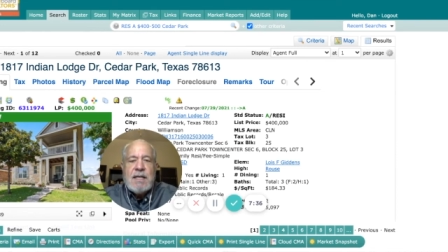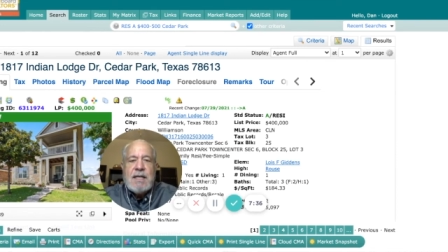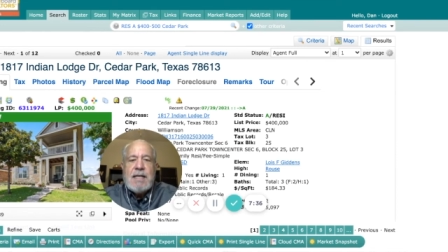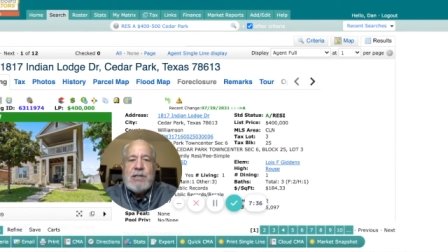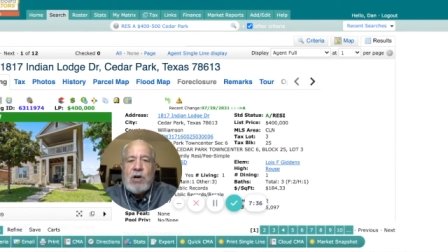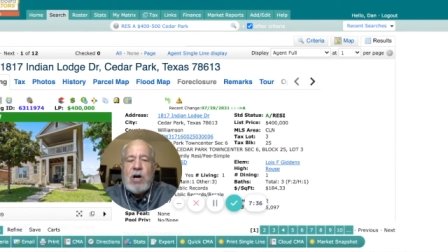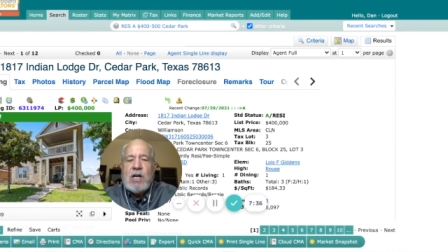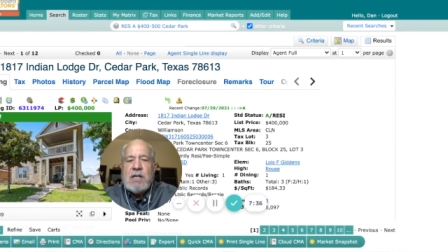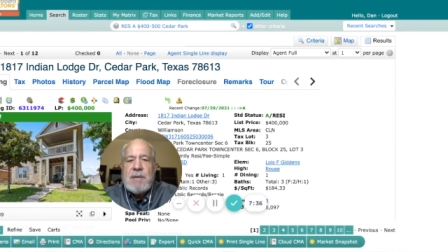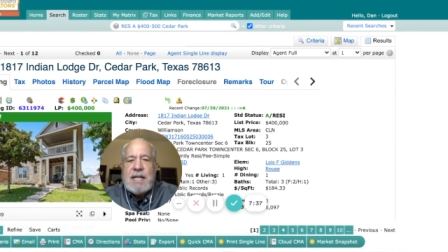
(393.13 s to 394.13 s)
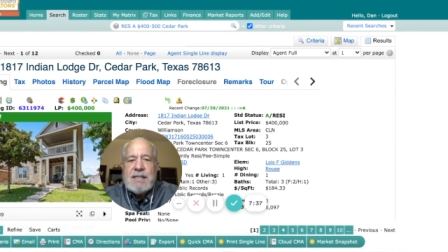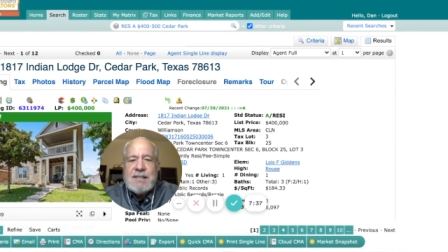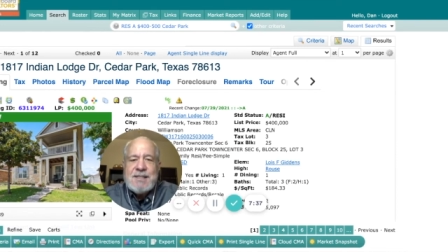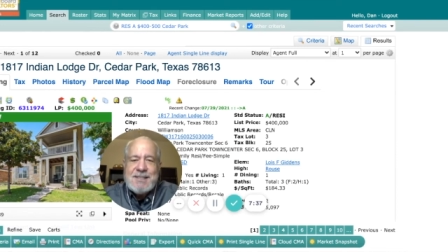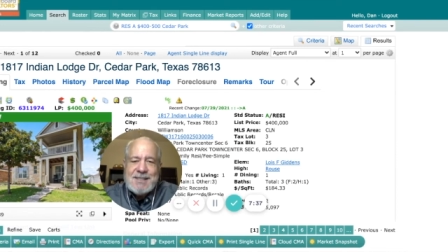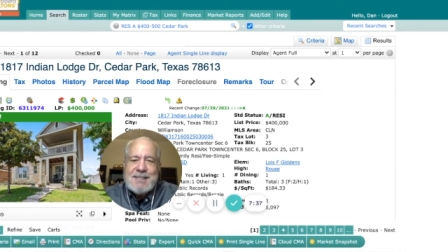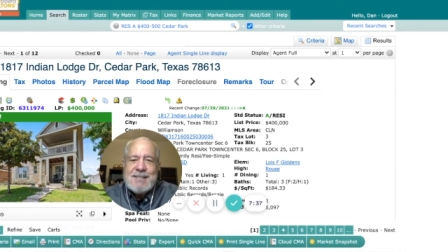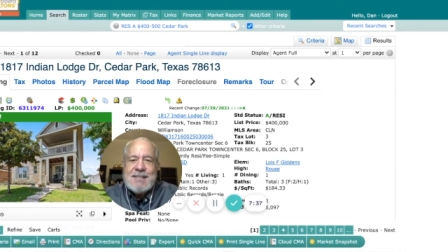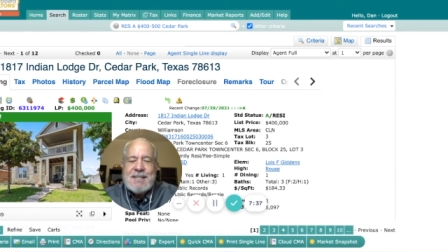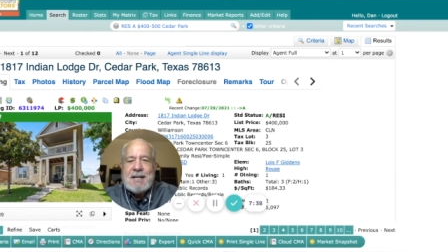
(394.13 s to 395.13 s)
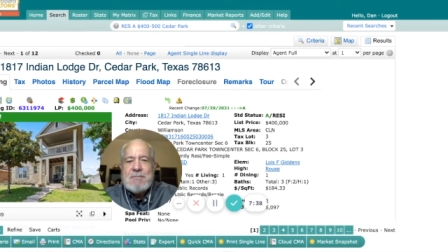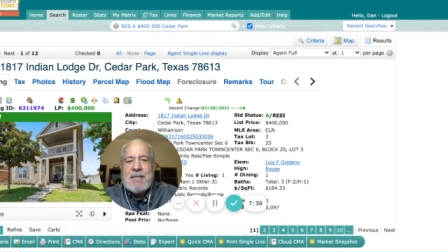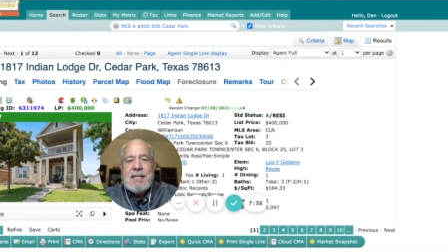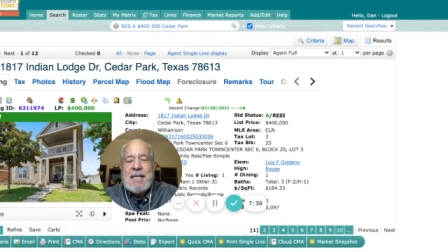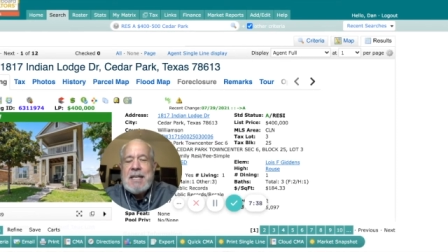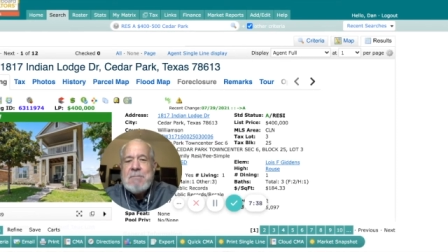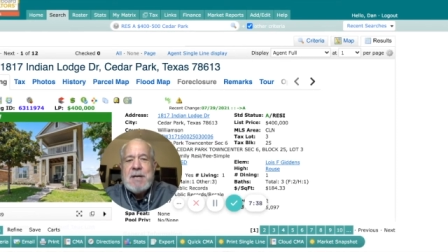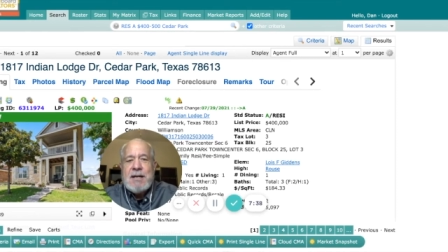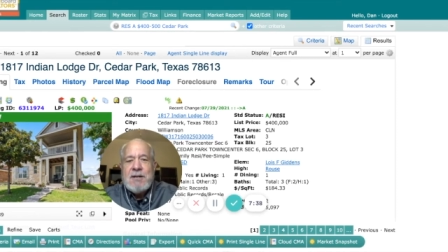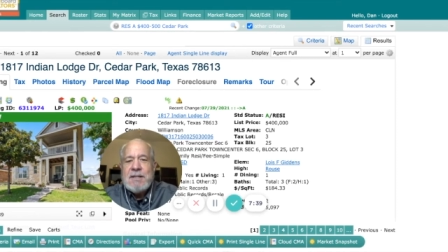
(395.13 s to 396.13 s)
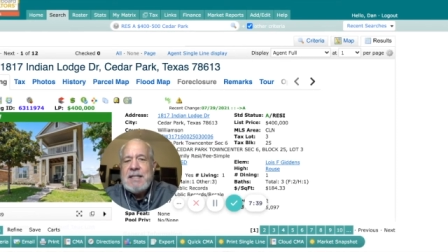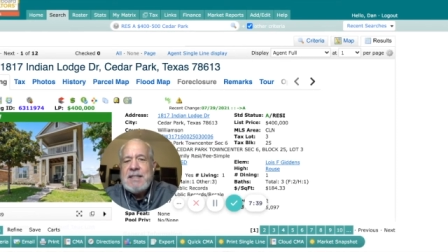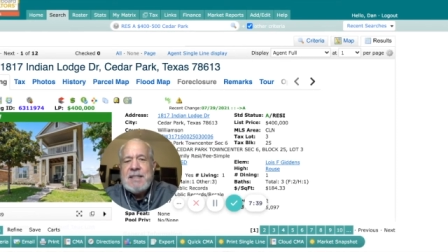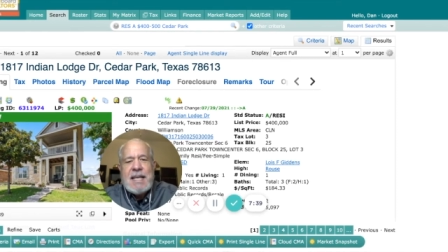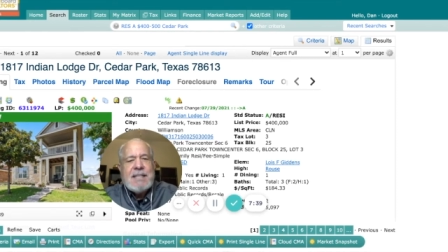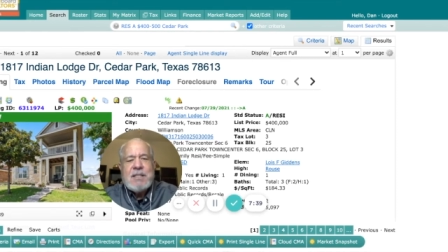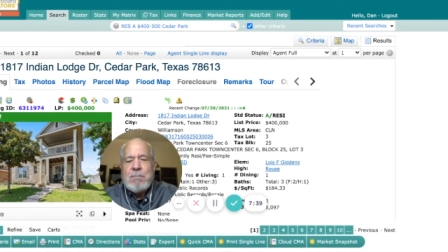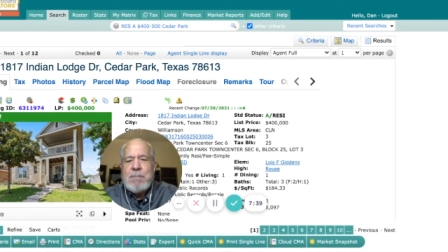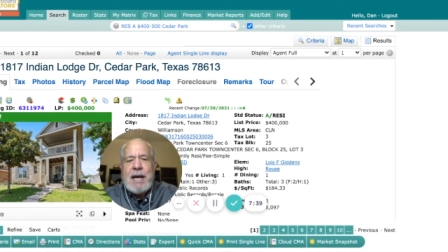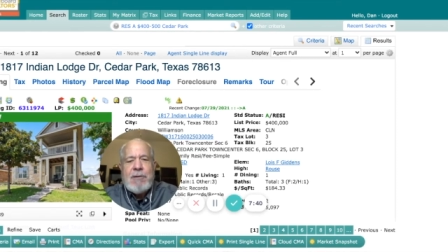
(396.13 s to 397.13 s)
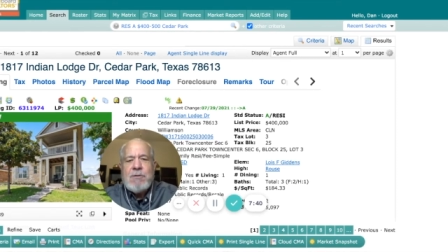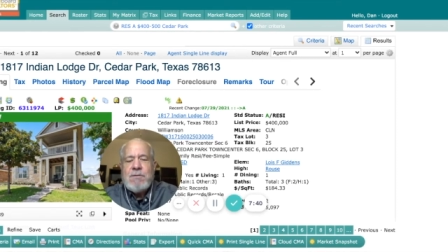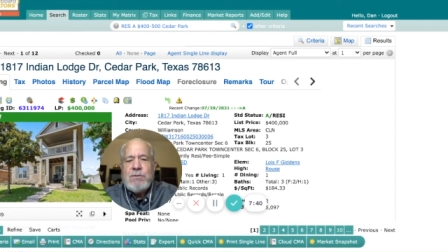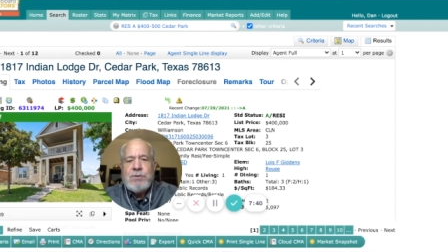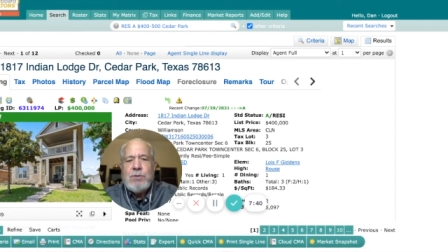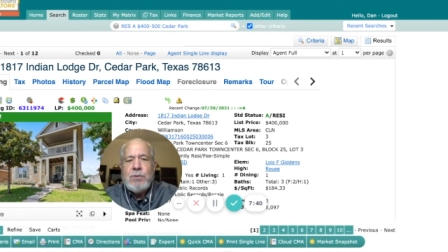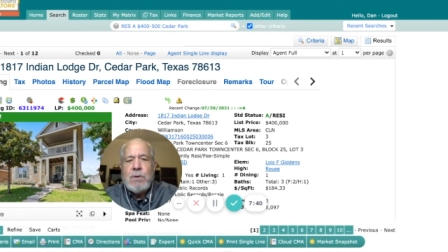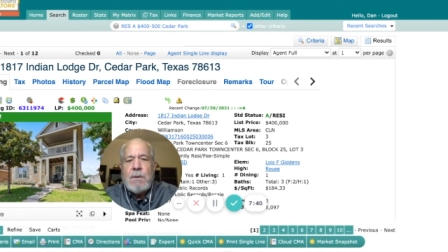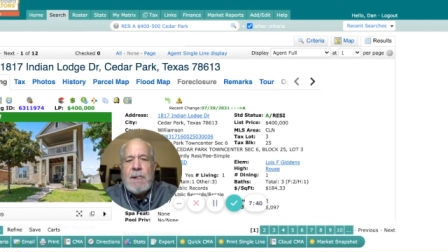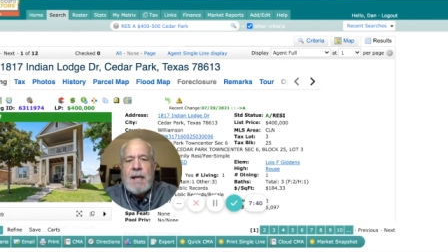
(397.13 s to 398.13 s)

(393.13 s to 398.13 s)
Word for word: it automatically sends them an email. And that's a powerful tool.